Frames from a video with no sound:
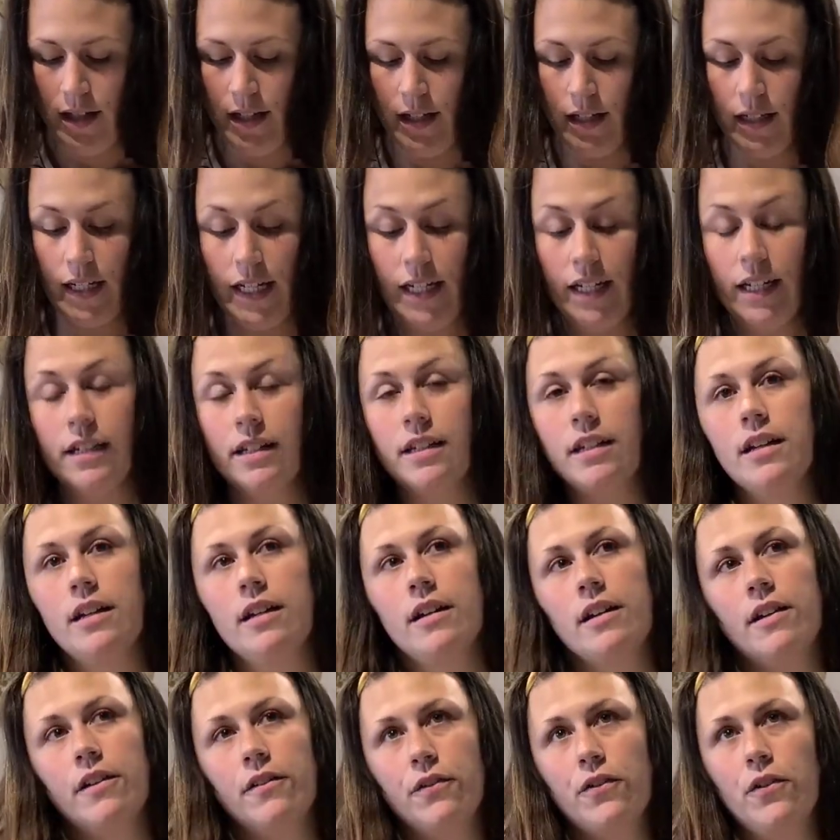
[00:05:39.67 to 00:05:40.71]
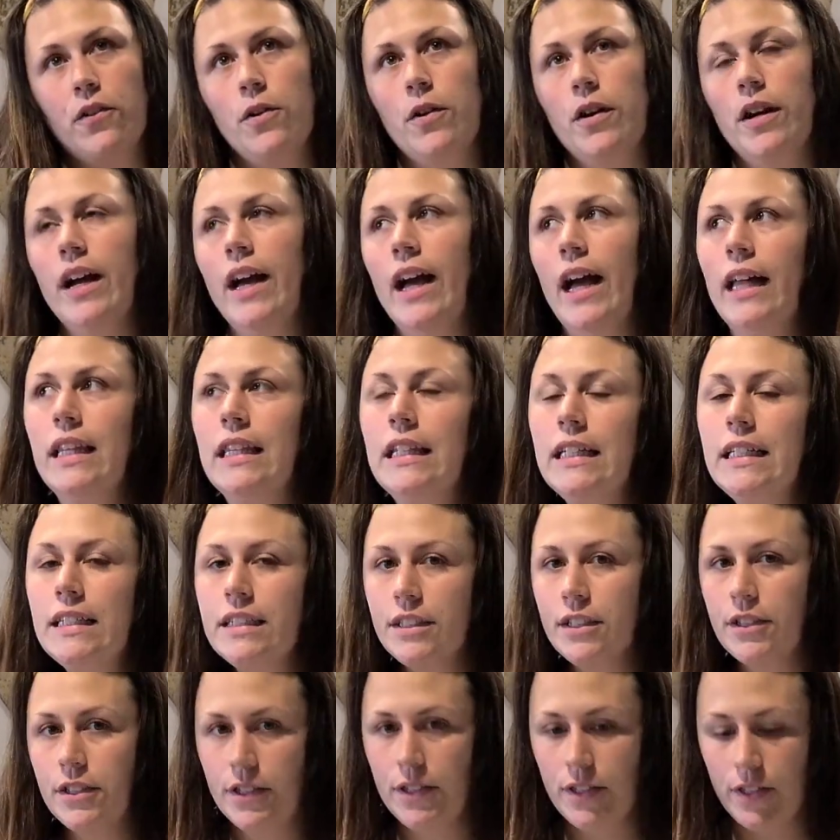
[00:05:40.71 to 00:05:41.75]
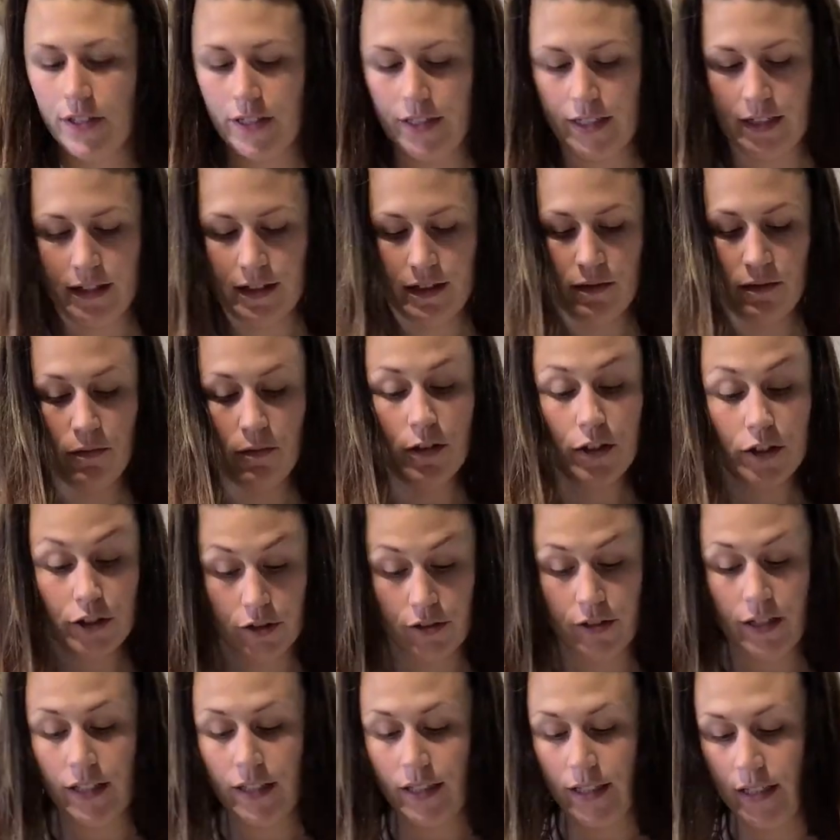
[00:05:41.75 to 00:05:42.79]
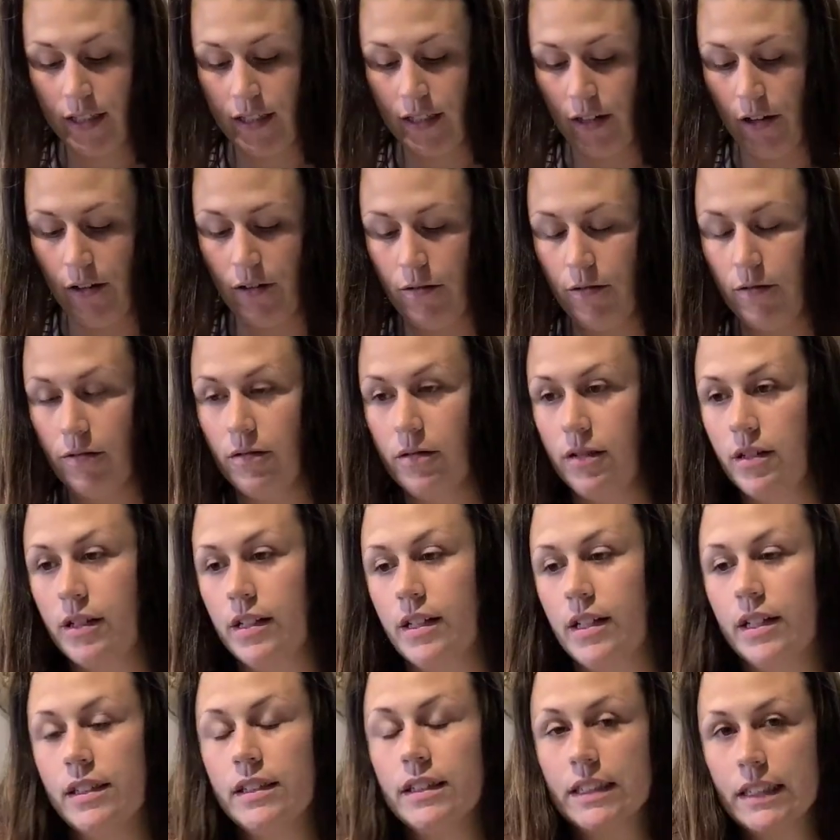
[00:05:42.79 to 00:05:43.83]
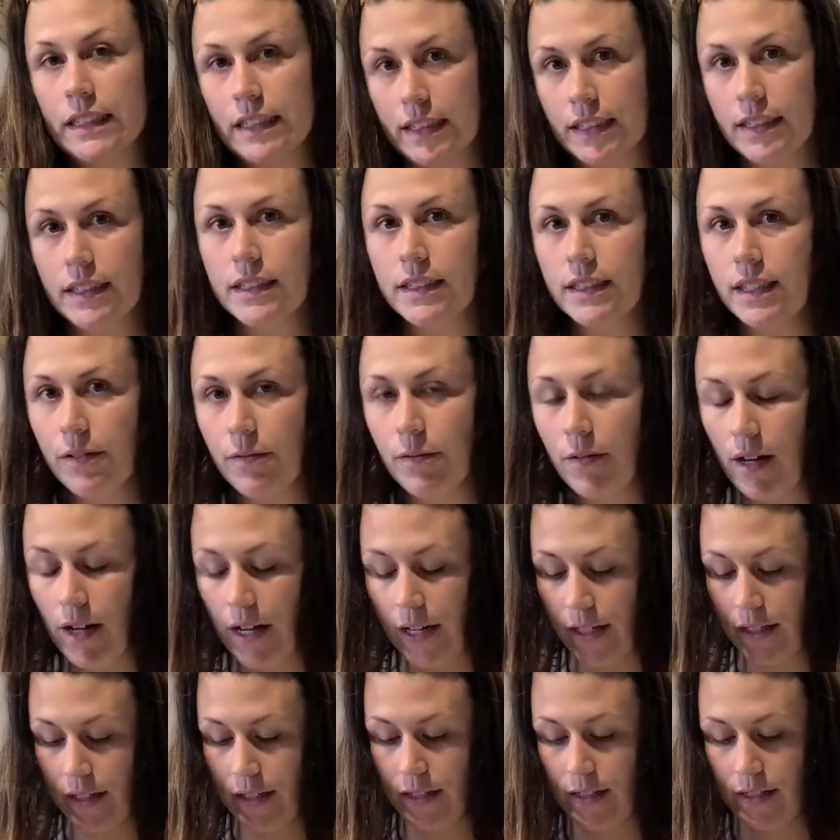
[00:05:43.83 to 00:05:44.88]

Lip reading: Knead it for at least a good, once you get the dough consistency right,